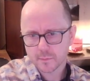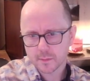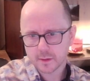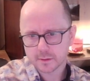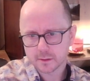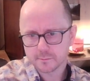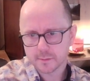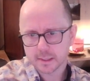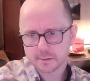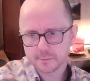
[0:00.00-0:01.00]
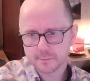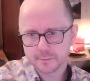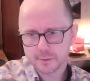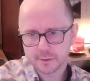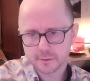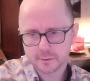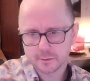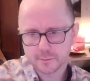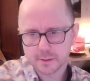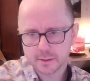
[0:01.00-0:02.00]
So the maximum you could do
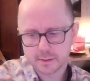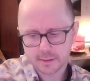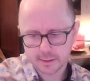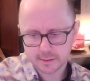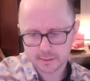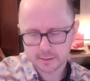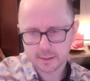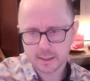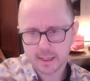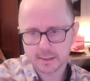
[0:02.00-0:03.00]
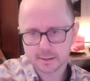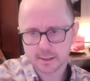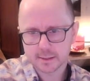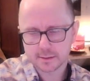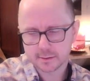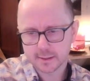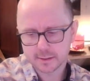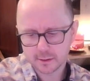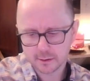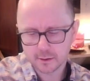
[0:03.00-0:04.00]
would be 6 and 8. So that's
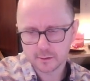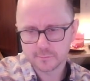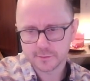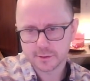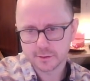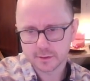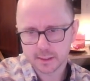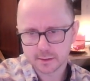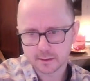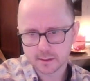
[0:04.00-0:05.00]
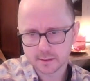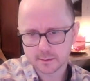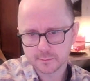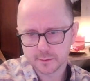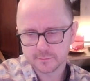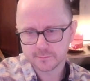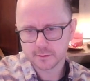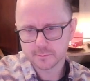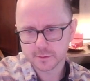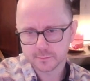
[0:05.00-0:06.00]
overshooting. So there's a bit of
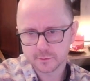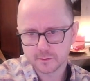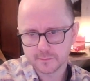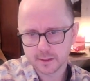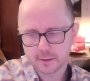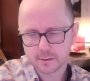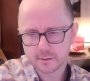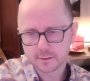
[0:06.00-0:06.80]
room to move here.